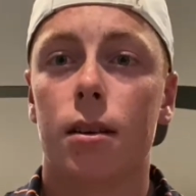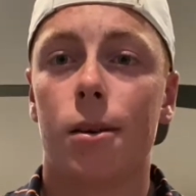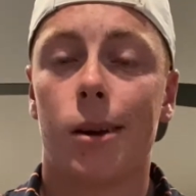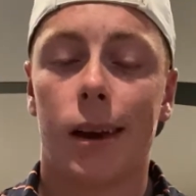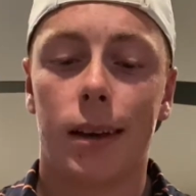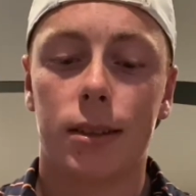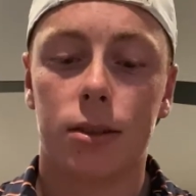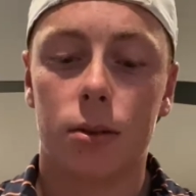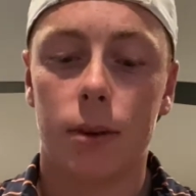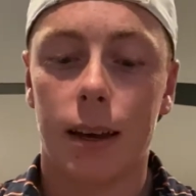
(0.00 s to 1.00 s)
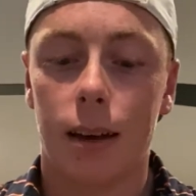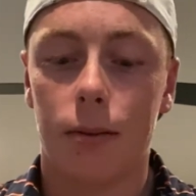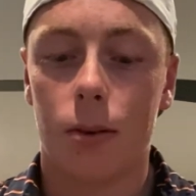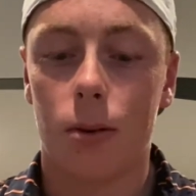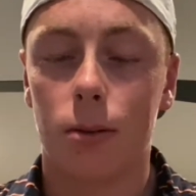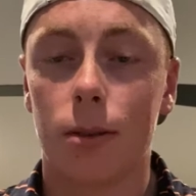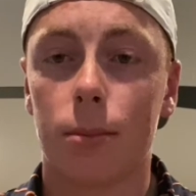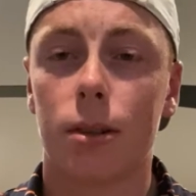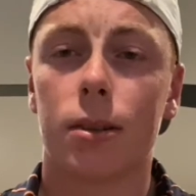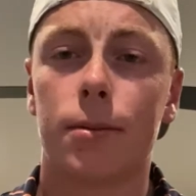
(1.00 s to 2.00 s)
Okay, so we have hole
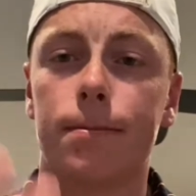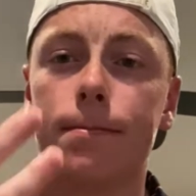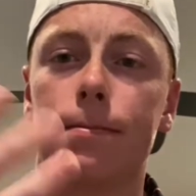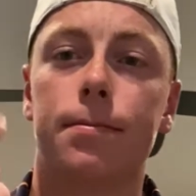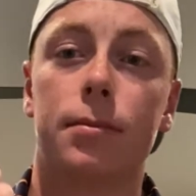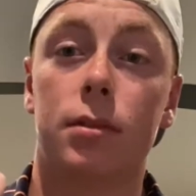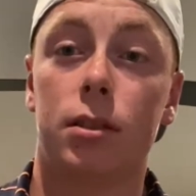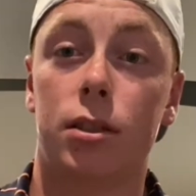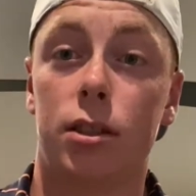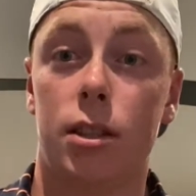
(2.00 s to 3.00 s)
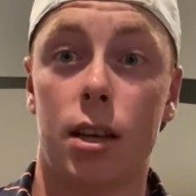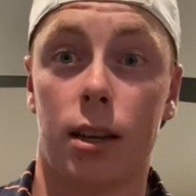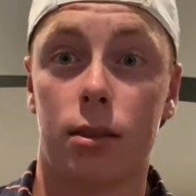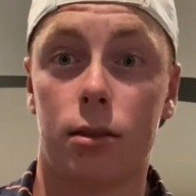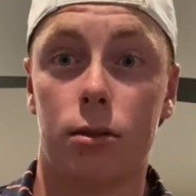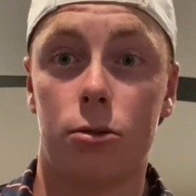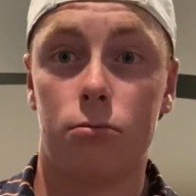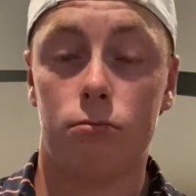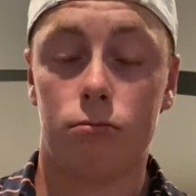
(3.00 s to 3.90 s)
number 6.